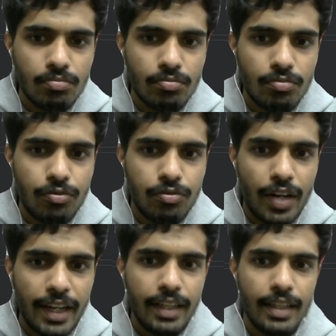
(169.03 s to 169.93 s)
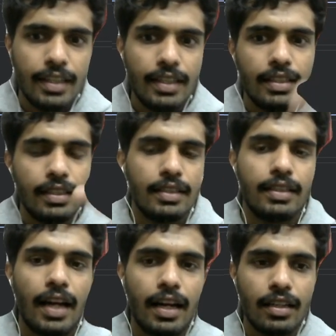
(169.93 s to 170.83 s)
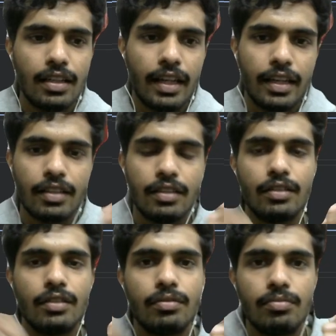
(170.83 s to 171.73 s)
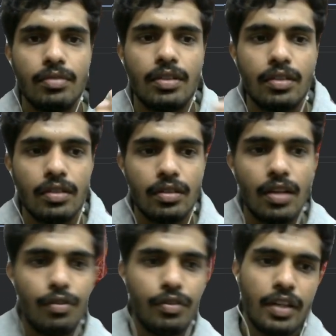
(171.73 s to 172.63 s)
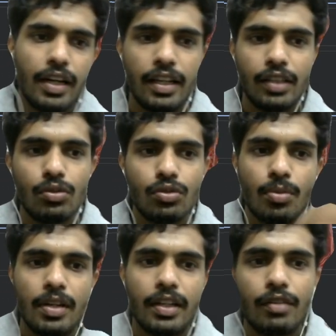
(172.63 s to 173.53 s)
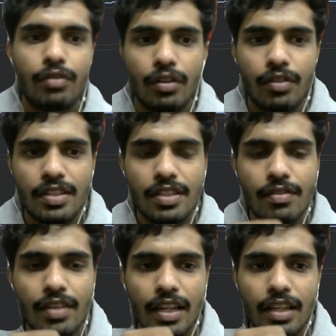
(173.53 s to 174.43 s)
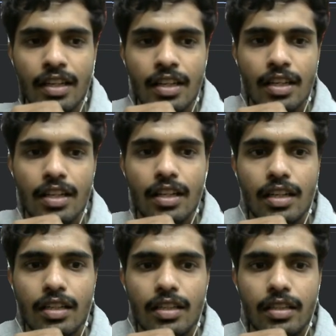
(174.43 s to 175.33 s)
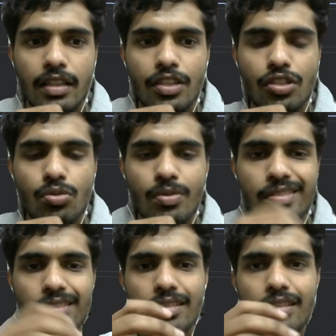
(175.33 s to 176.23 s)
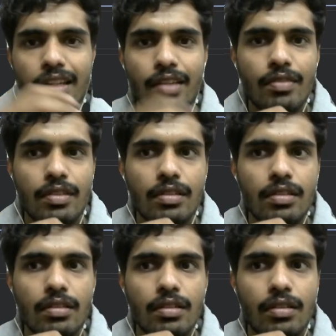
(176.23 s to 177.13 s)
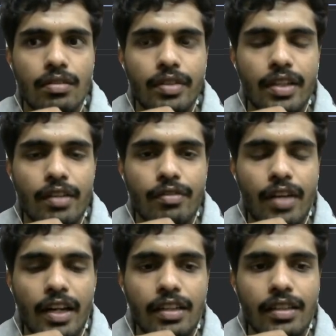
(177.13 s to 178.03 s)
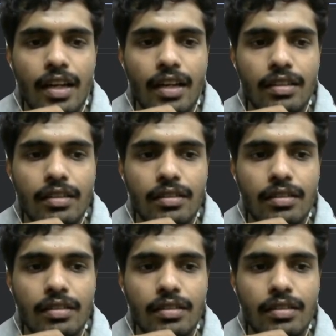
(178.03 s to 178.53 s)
finding that, like after adding those cumulative frequency, when I reach to a certain level where I find that